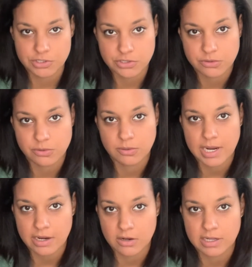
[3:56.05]
II
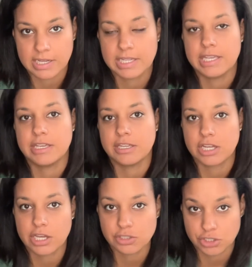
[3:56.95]
era in
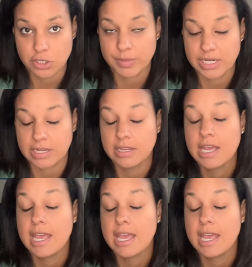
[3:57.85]
Germany.